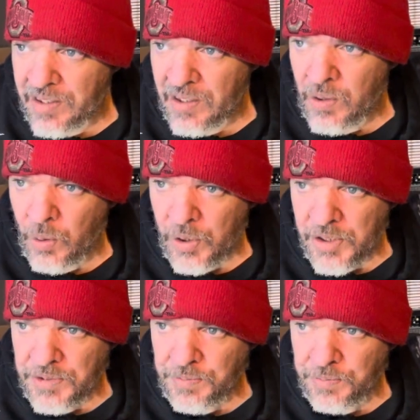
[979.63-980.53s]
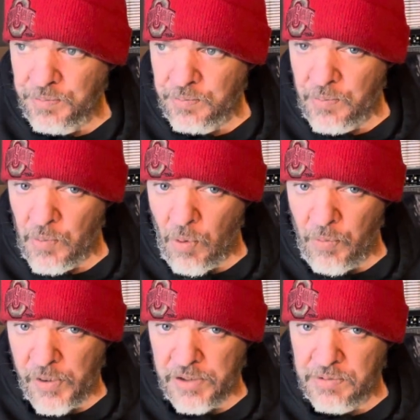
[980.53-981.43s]
the chord. Well,
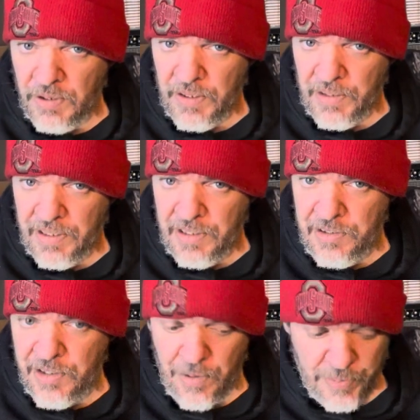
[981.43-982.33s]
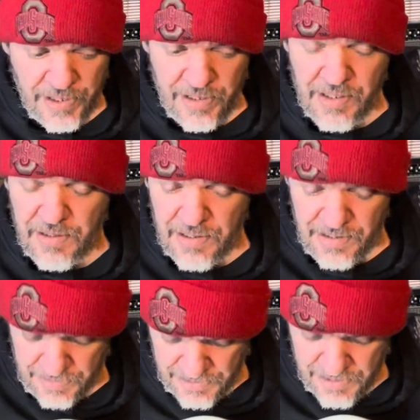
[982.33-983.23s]
first of all, I've got the drum beat
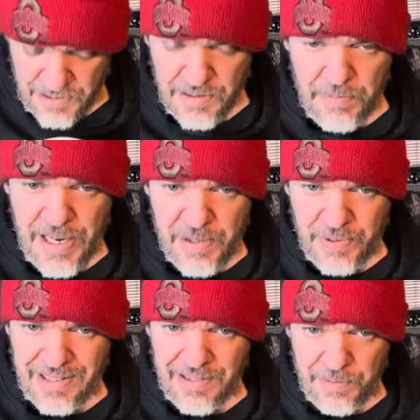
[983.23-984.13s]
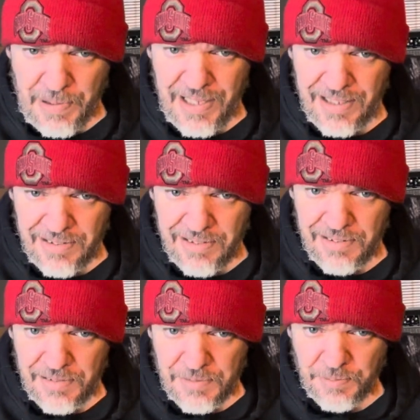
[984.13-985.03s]
made with the bass.
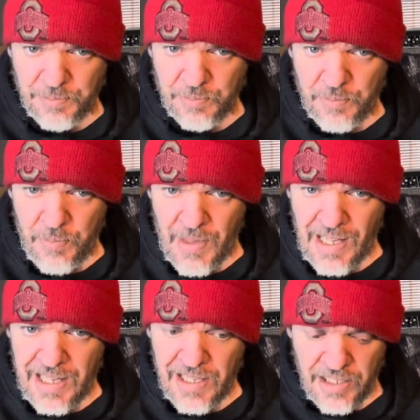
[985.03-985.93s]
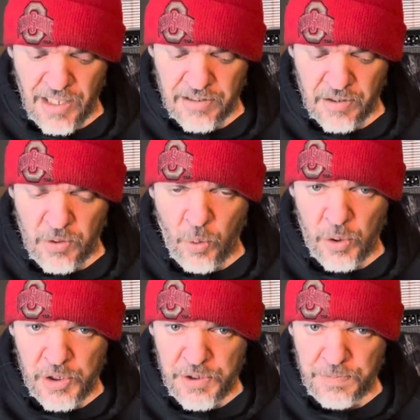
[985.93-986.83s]
Got the chord.